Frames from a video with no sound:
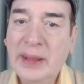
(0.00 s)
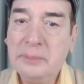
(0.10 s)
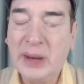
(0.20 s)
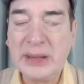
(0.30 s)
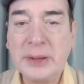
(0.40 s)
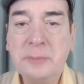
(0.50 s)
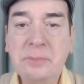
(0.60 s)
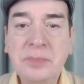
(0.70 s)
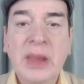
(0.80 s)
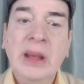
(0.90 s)
But
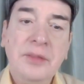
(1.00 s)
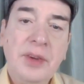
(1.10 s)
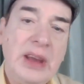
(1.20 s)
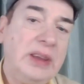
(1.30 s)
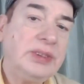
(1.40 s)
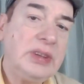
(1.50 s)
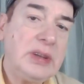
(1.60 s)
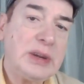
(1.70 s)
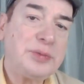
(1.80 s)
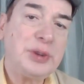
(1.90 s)
why is it
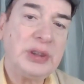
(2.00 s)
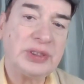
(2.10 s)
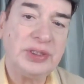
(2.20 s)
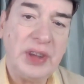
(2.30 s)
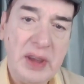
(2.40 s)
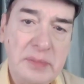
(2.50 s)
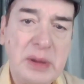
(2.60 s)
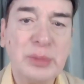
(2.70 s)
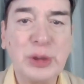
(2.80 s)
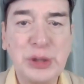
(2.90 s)
that for the same
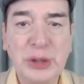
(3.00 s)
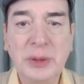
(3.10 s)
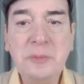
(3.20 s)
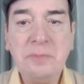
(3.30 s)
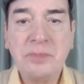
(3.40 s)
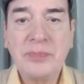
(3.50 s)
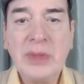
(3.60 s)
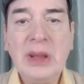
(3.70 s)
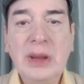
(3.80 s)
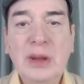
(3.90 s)
emotion,
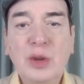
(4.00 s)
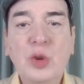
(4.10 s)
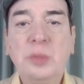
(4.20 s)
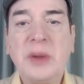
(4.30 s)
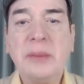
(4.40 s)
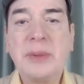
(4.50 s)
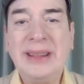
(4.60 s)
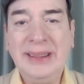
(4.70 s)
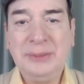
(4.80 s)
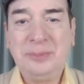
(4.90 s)
two
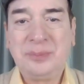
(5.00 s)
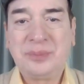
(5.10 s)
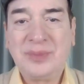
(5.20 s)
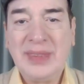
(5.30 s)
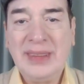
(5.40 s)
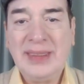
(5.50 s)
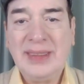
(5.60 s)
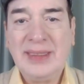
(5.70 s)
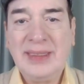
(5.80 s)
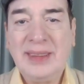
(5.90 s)
people
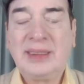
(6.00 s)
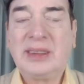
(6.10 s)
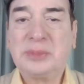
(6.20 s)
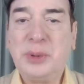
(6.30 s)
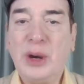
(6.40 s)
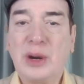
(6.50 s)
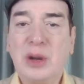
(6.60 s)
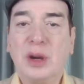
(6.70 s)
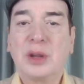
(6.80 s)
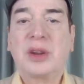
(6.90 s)
respond
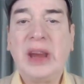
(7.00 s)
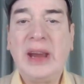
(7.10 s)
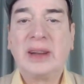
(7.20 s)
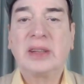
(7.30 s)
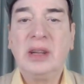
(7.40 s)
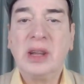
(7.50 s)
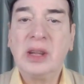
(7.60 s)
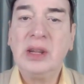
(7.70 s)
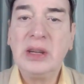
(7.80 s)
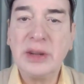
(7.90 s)
or react
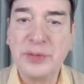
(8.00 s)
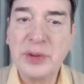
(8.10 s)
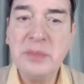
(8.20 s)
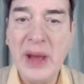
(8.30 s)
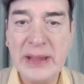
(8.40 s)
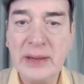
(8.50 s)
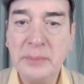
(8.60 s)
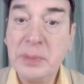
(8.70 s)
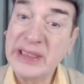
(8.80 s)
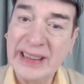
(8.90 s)
in a different manner?
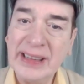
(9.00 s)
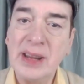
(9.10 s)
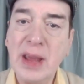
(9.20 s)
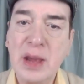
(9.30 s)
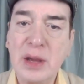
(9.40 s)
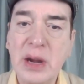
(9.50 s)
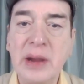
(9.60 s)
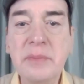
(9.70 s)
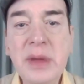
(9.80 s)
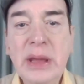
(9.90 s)
Particularly here, I
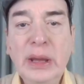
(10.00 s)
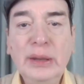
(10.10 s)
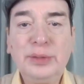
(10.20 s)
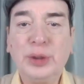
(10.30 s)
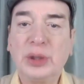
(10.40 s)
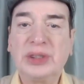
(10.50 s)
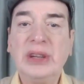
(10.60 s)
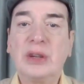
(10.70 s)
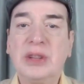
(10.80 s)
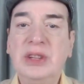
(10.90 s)
am
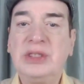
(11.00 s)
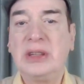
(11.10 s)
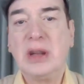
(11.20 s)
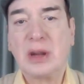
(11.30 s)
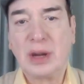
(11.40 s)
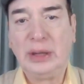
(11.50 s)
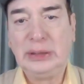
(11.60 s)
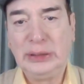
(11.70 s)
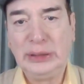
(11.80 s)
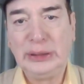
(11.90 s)
focusing on the gender
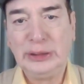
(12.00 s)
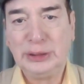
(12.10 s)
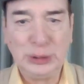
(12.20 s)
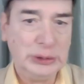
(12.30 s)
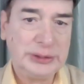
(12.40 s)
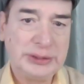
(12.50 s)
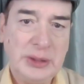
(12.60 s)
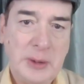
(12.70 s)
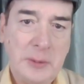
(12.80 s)
roles.